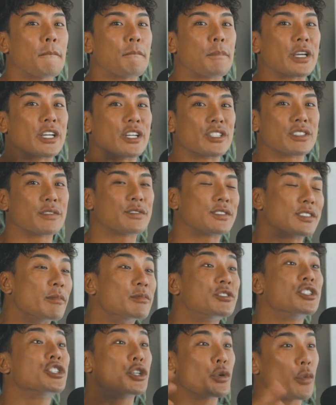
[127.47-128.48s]
Because of some
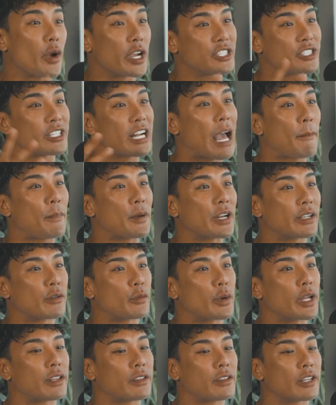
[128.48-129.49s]
situation happening
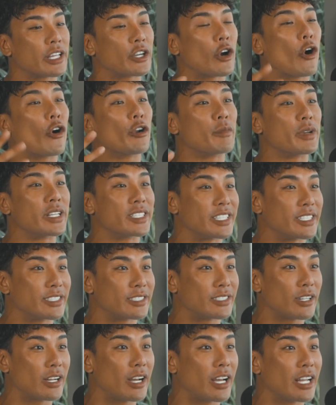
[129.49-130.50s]
with the economies in
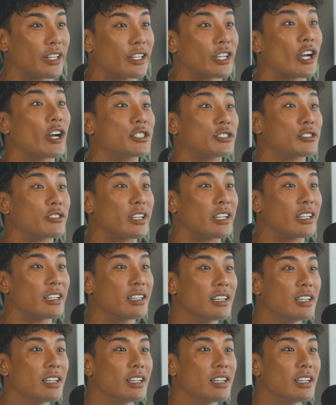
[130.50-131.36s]
the country,